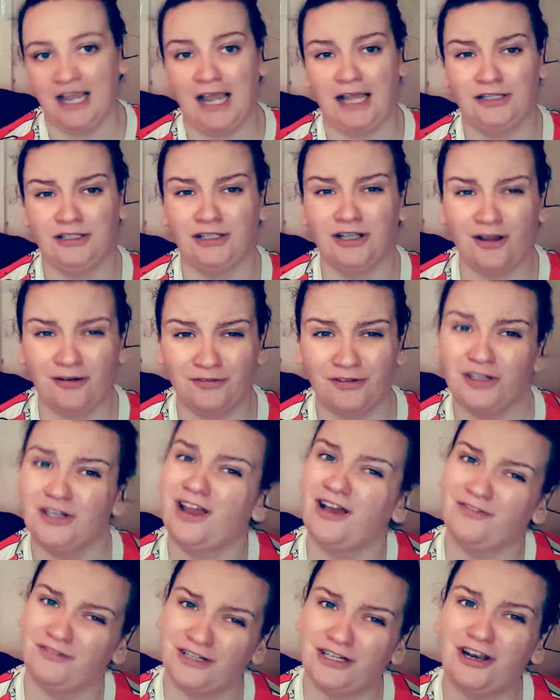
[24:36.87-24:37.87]

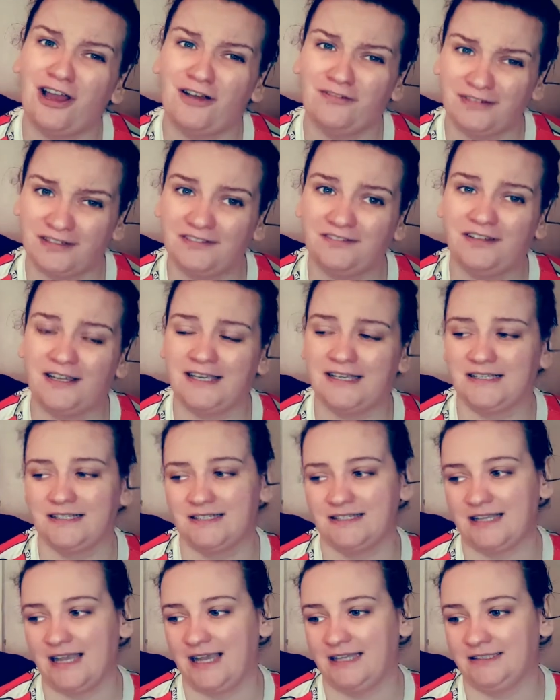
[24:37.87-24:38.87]
lovely
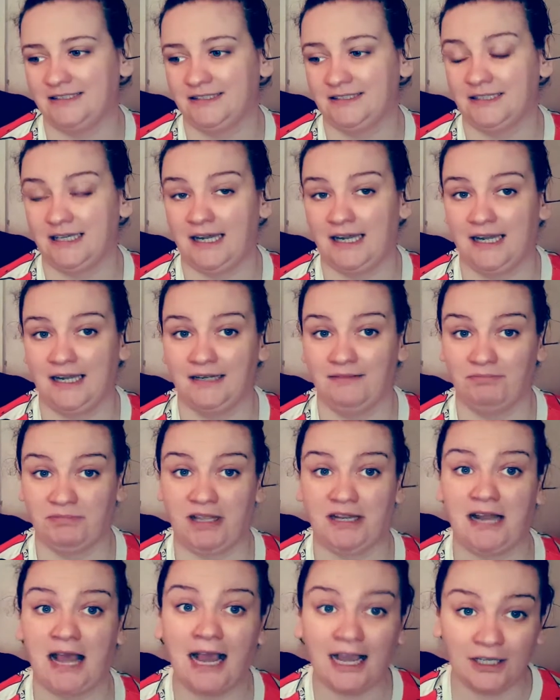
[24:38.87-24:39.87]
things that
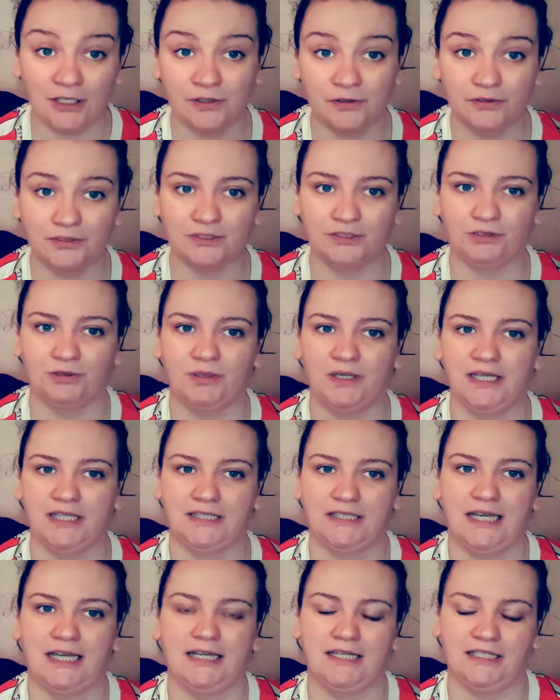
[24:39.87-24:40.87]
that I used to
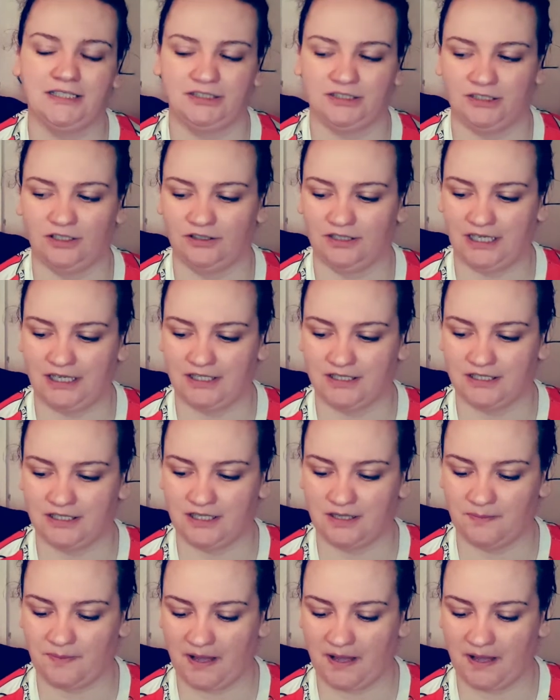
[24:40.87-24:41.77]
eat, it's not easy.